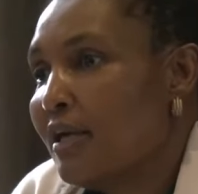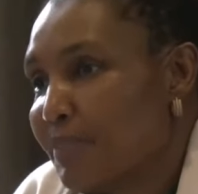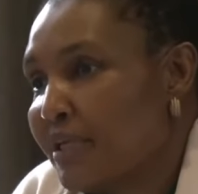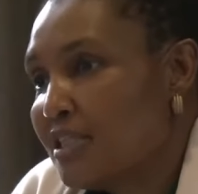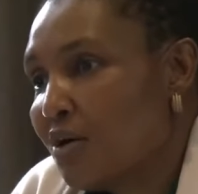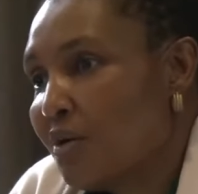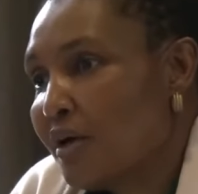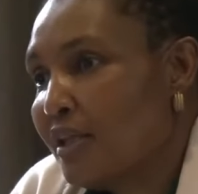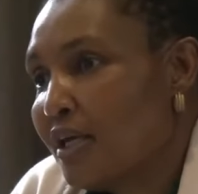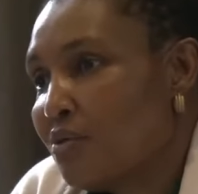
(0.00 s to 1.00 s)
in a better
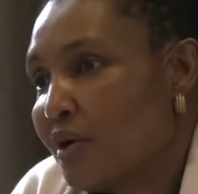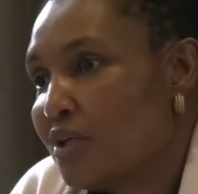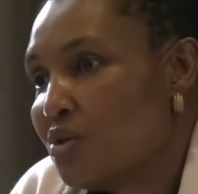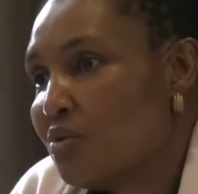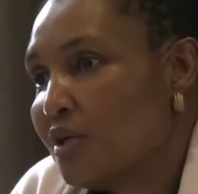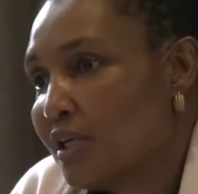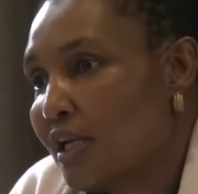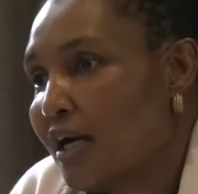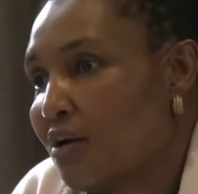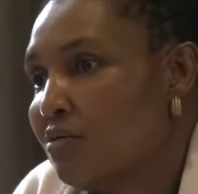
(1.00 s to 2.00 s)
way than we are doing
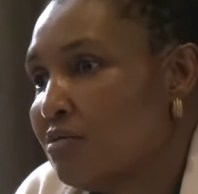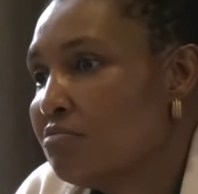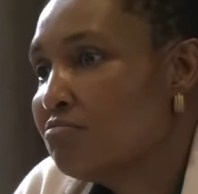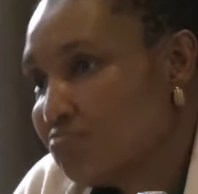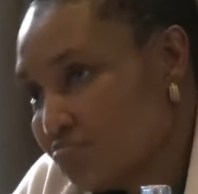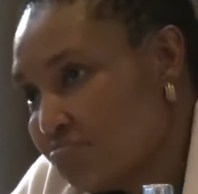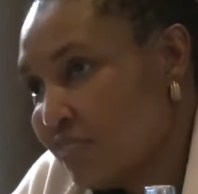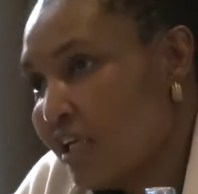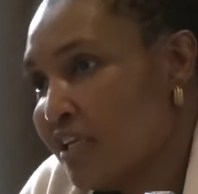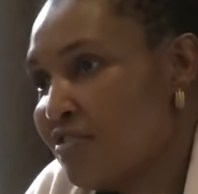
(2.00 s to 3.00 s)
now?
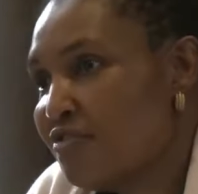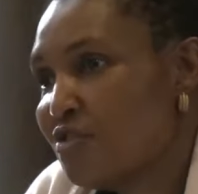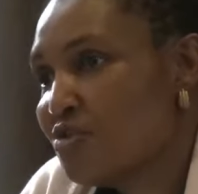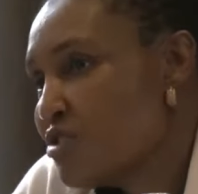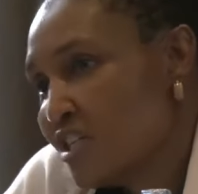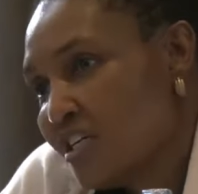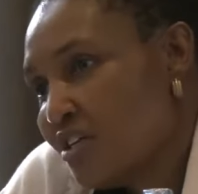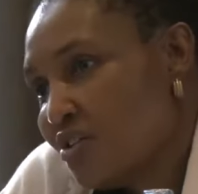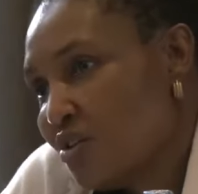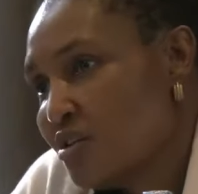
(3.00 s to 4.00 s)
Any views,
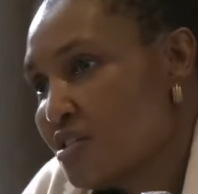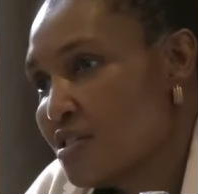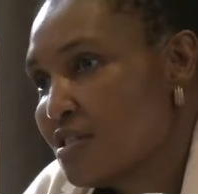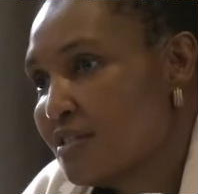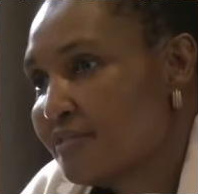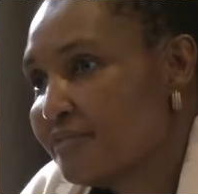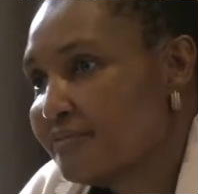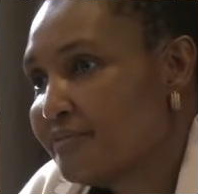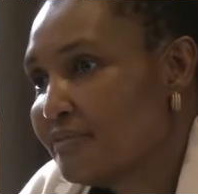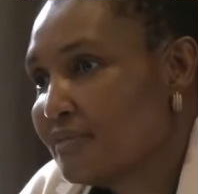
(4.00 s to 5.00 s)
any thoughts?
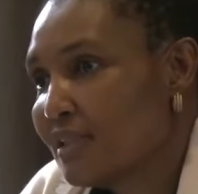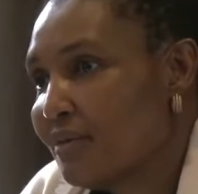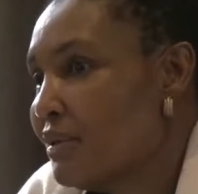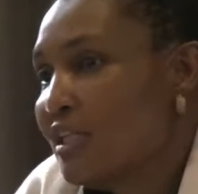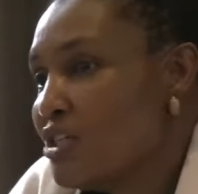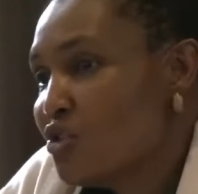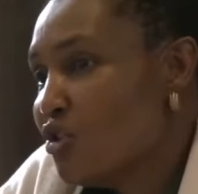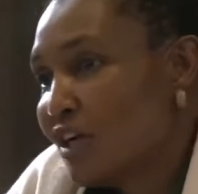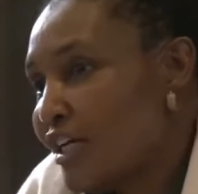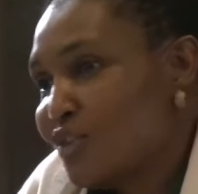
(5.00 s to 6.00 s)
I mean, there's
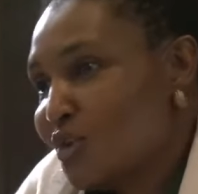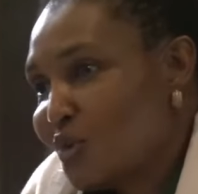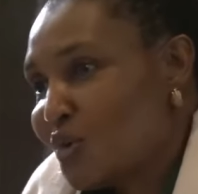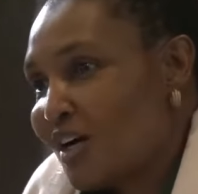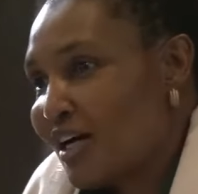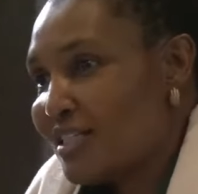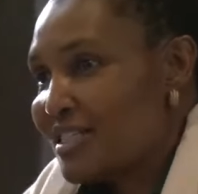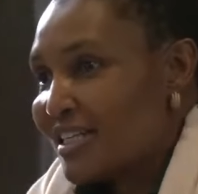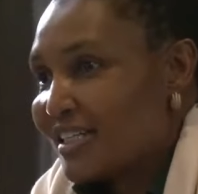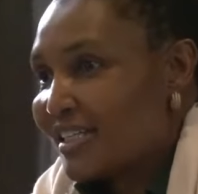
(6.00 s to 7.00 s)
no right or wrong
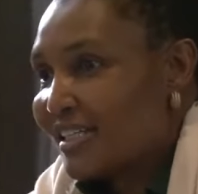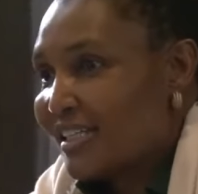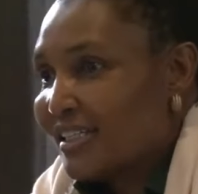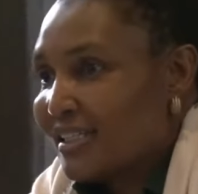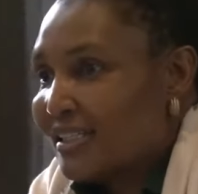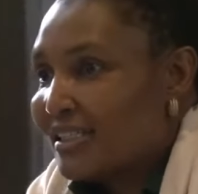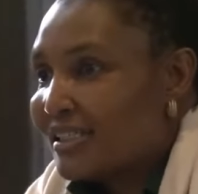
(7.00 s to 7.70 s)
answer, really.